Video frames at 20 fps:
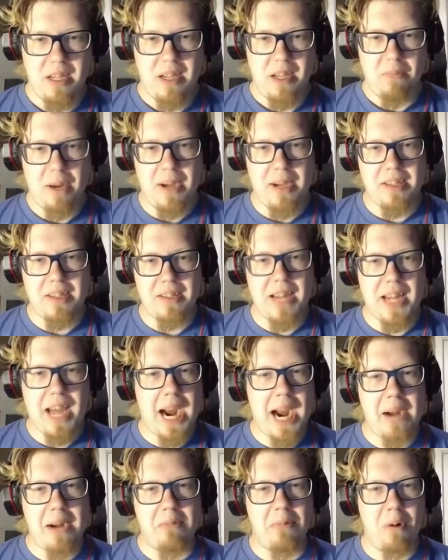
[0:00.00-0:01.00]
Why is an
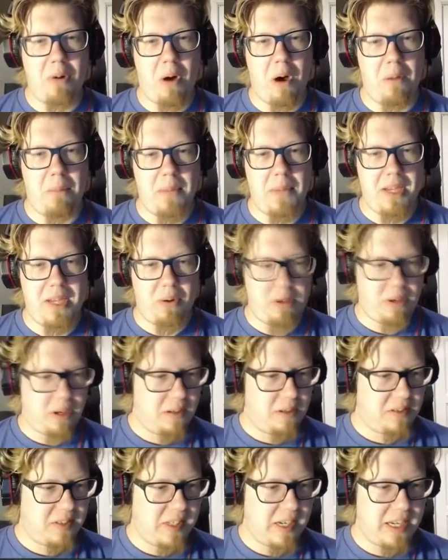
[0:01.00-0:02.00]
arrow on me? Hold on.
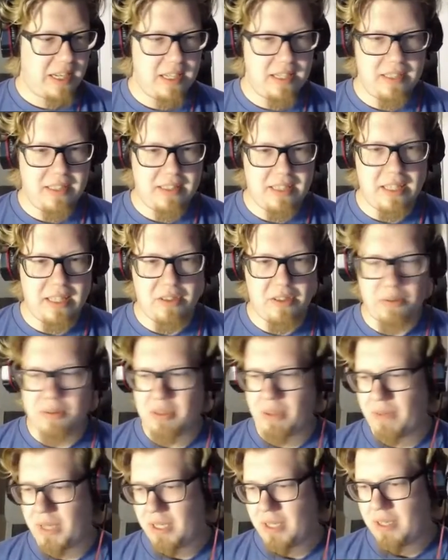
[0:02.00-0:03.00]
Did I do
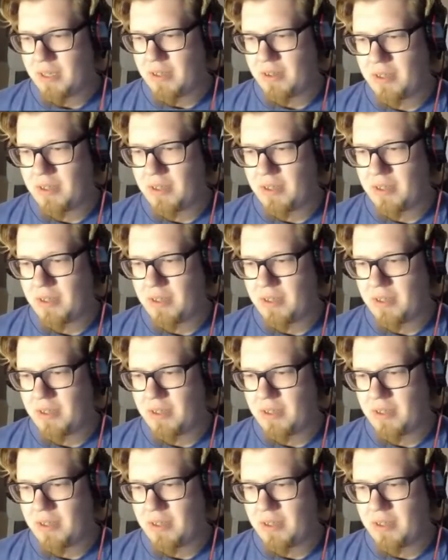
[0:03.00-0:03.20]
something?